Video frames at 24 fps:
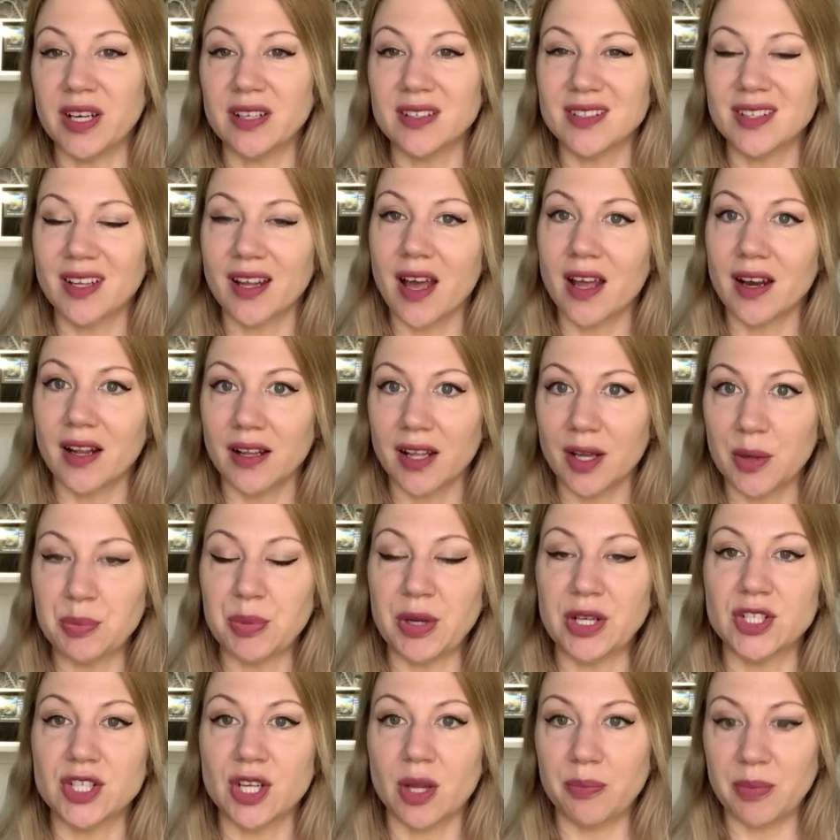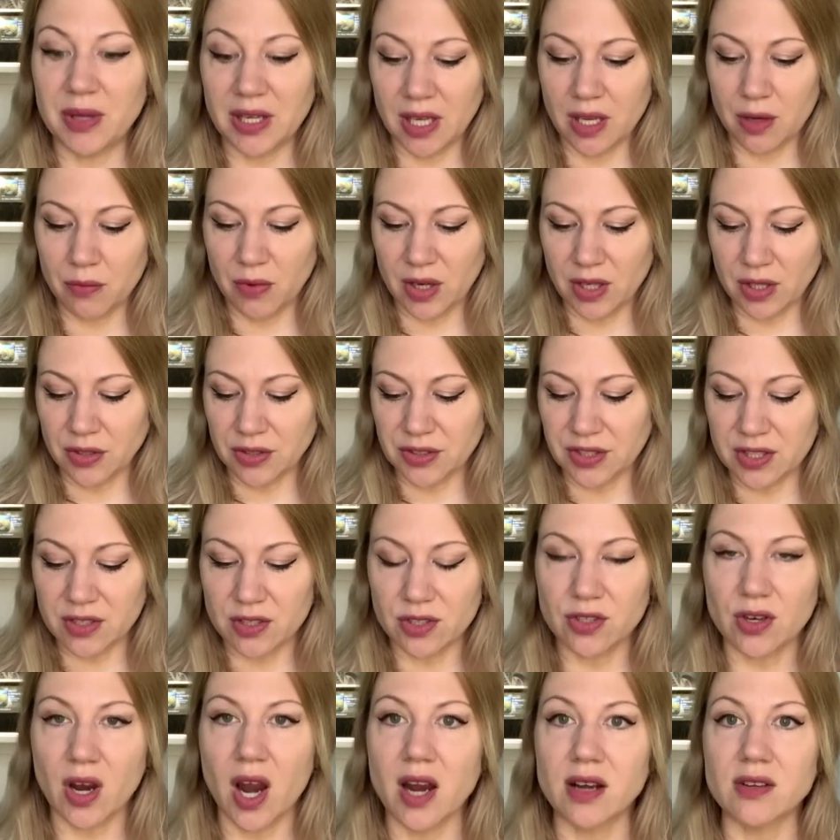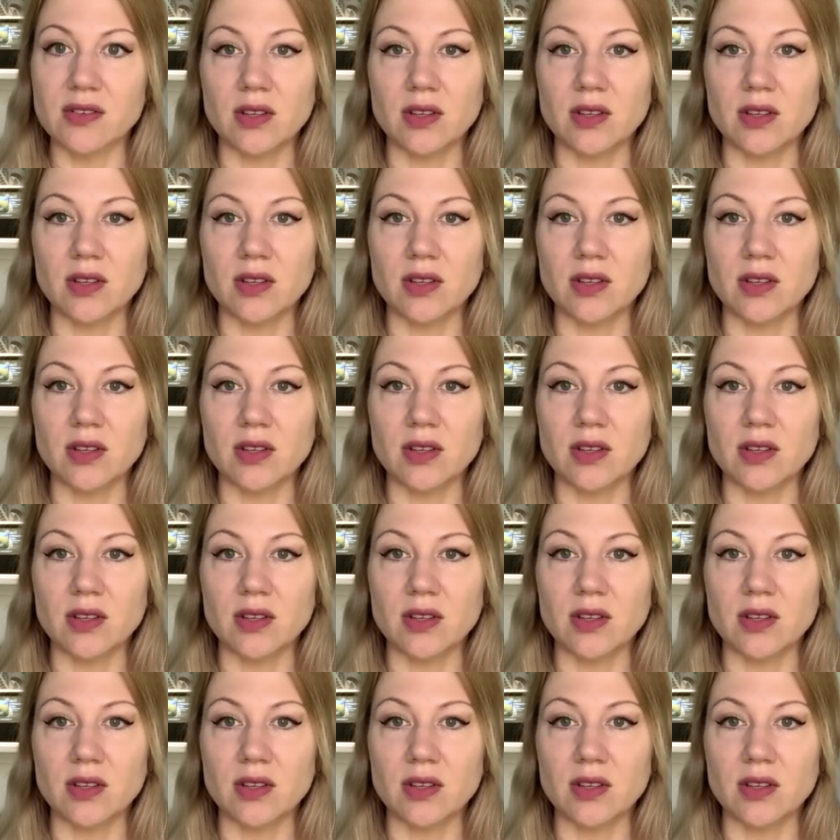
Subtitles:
it did kind of like bunch up and get wrinkled in the dryer.